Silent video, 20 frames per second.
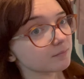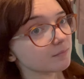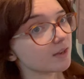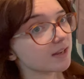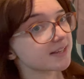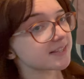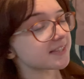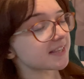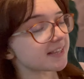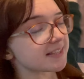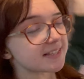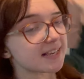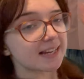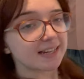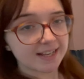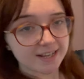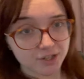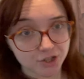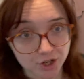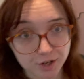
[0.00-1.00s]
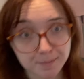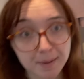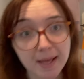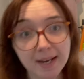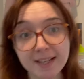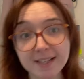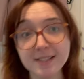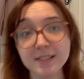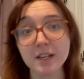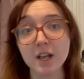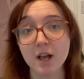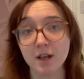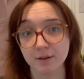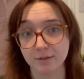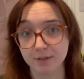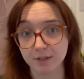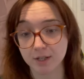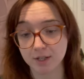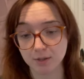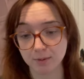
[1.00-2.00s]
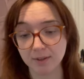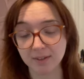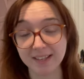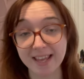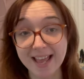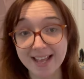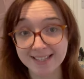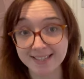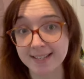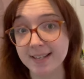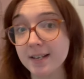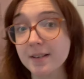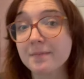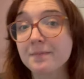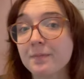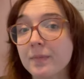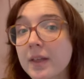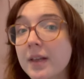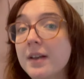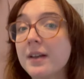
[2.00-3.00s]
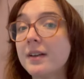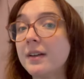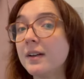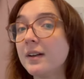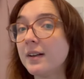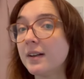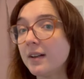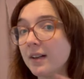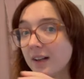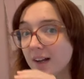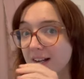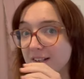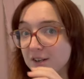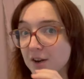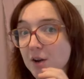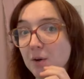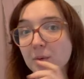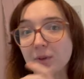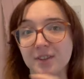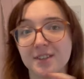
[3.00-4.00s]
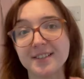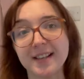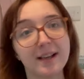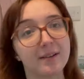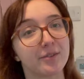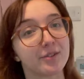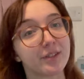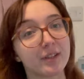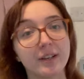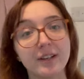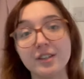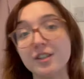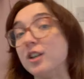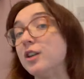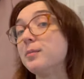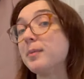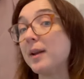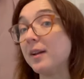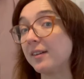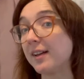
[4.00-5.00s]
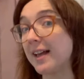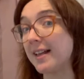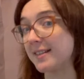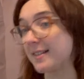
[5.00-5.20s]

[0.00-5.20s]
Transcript: is the Atelier Jupe Alex coat. So I'll get it. I don't know what the sound's gonna do, but I'll get